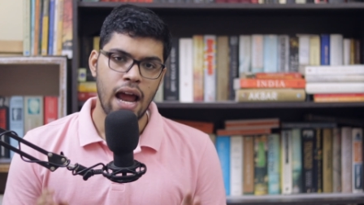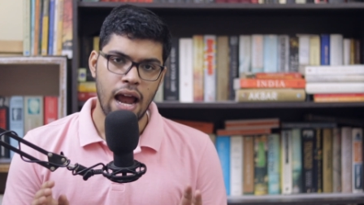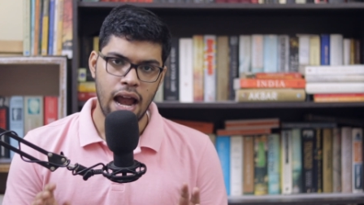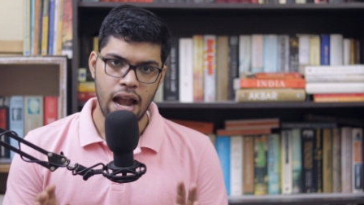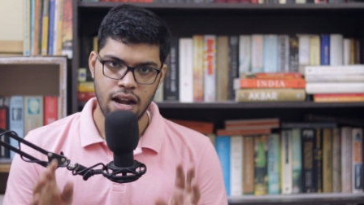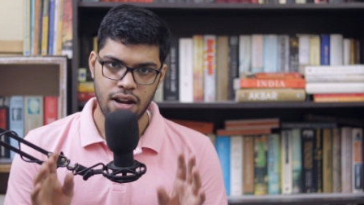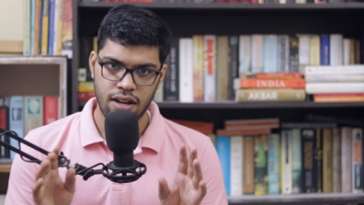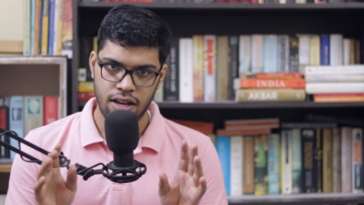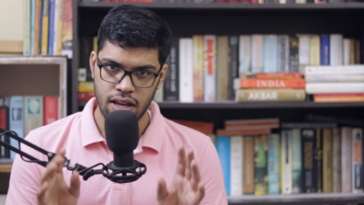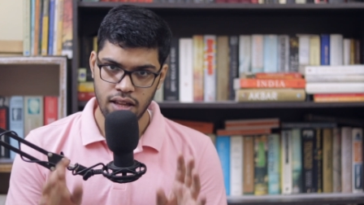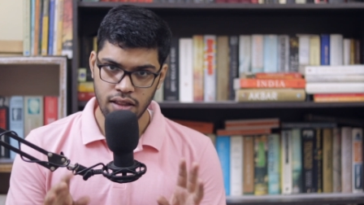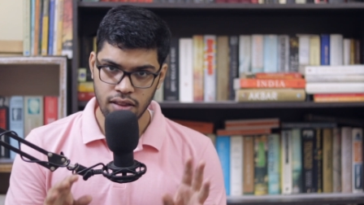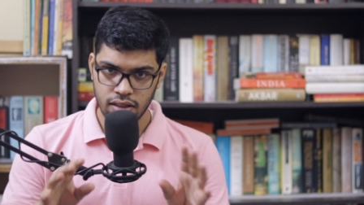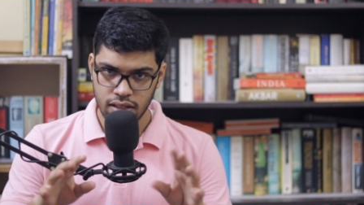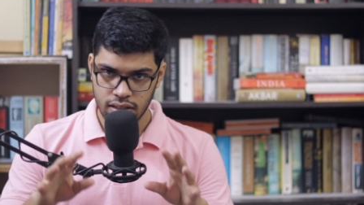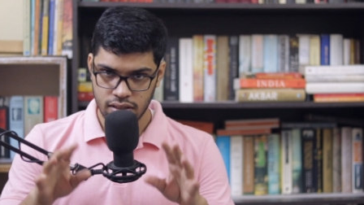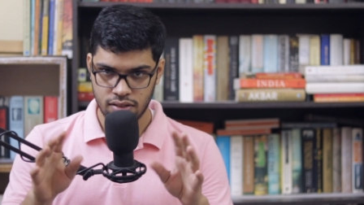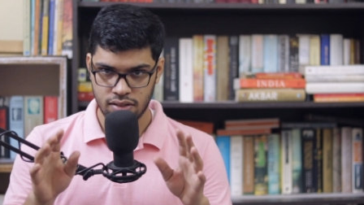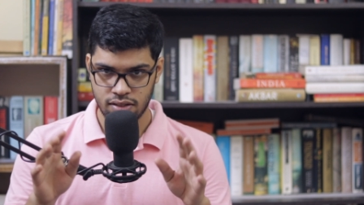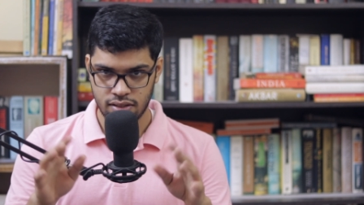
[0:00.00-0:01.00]
And in
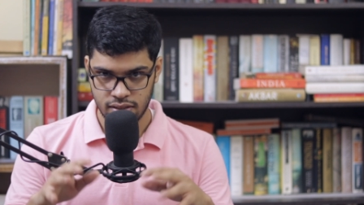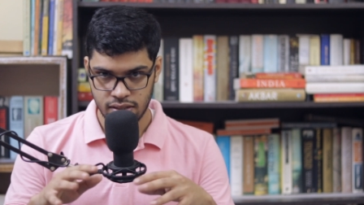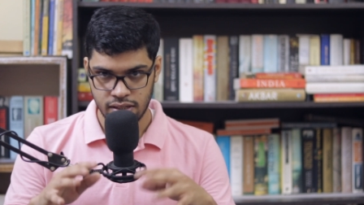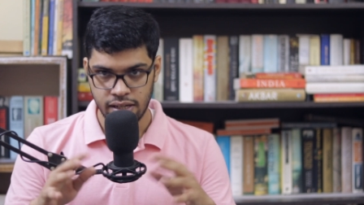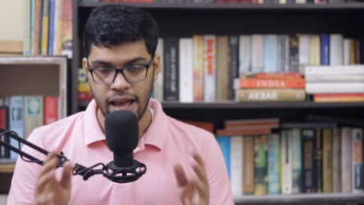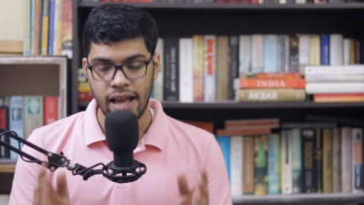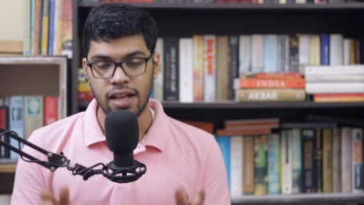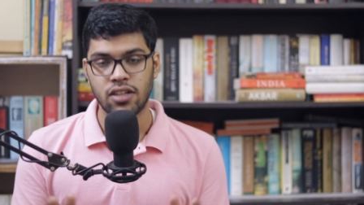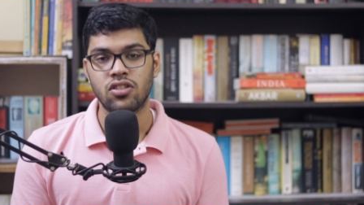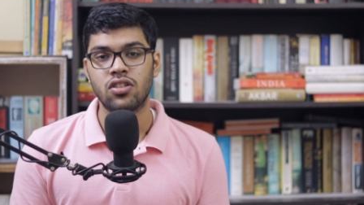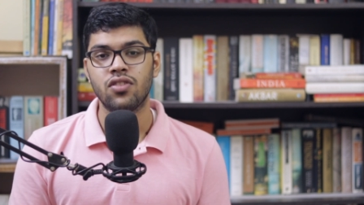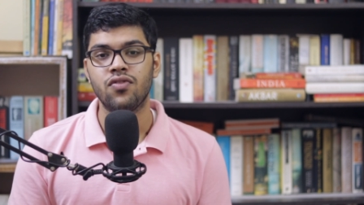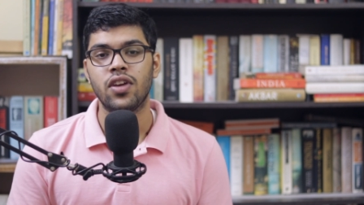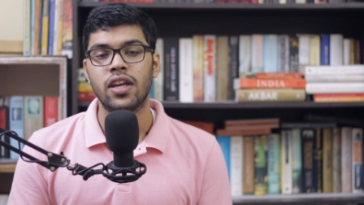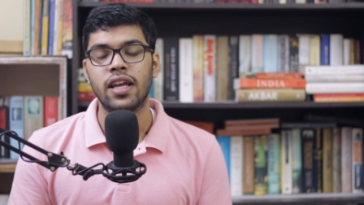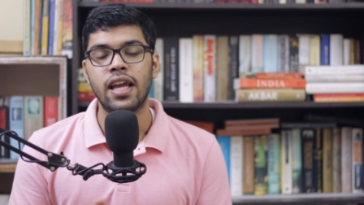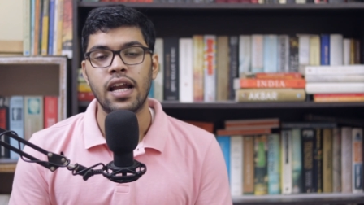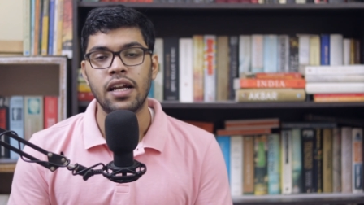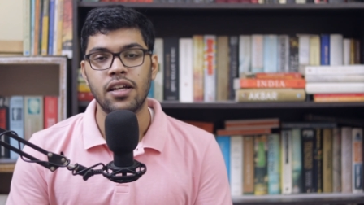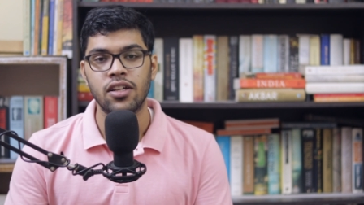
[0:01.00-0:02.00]
this text,
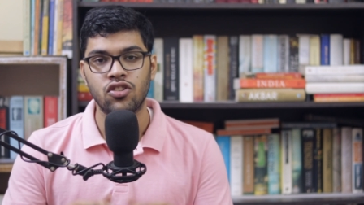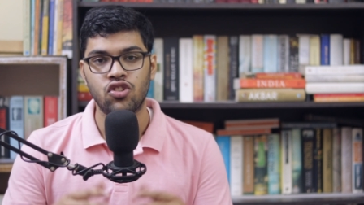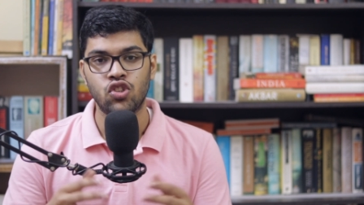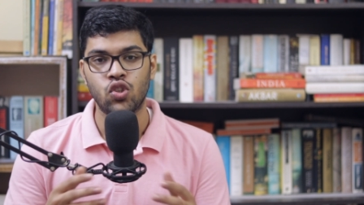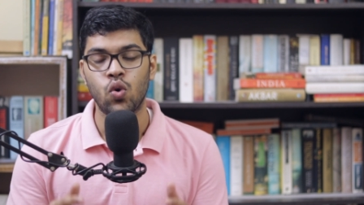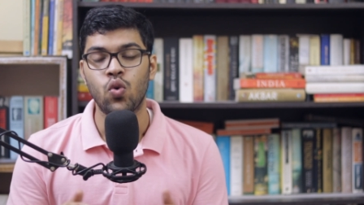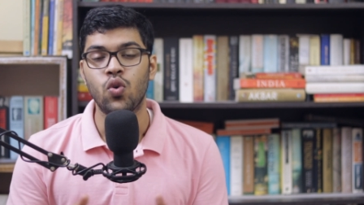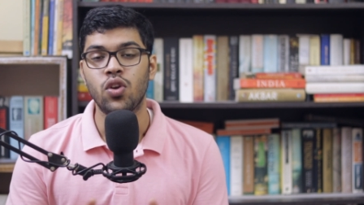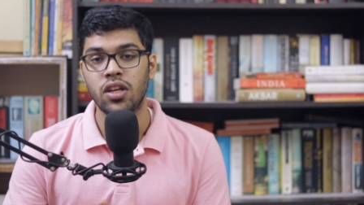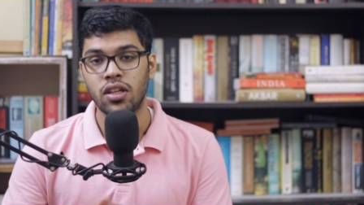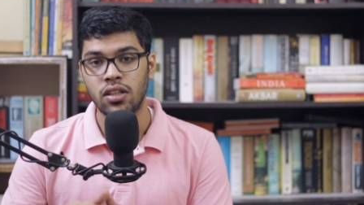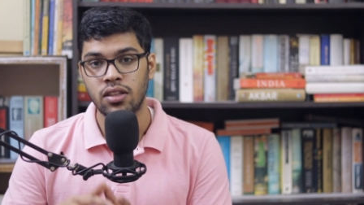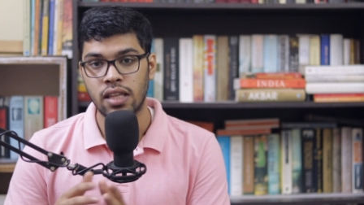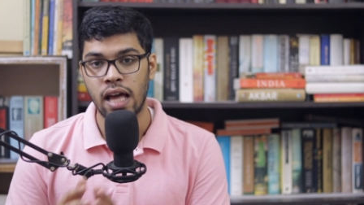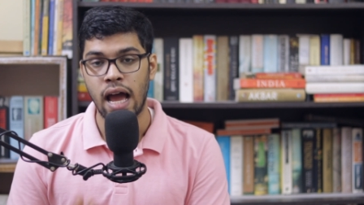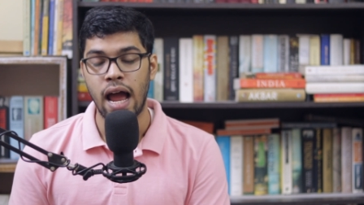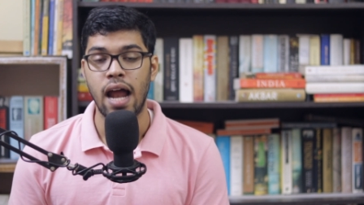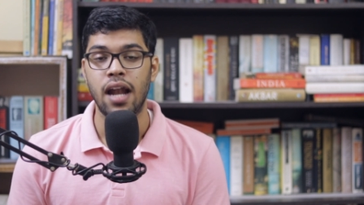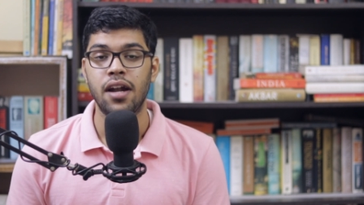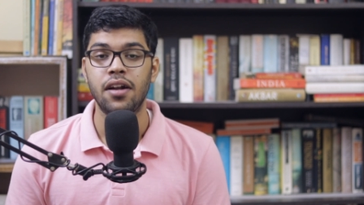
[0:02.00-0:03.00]
we get a story
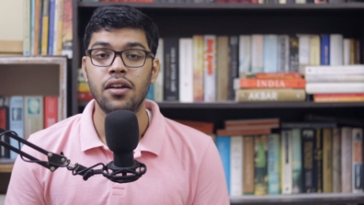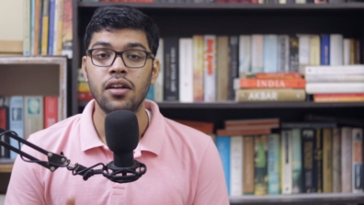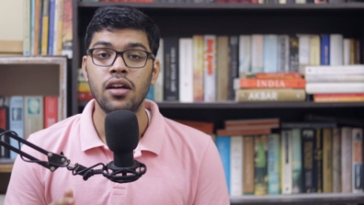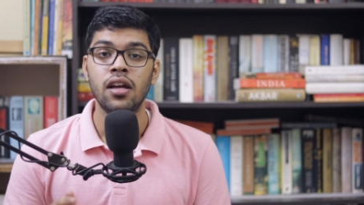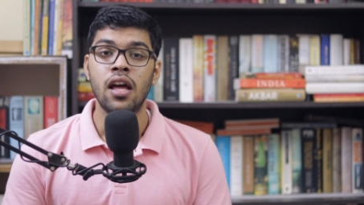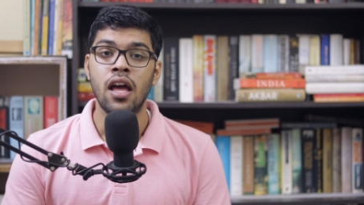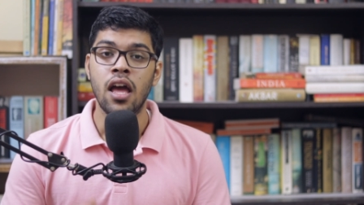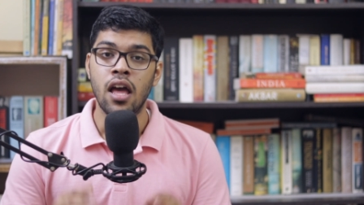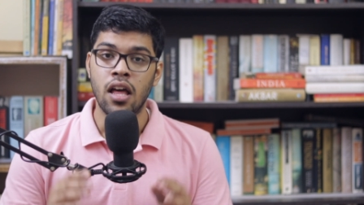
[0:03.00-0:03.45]
that that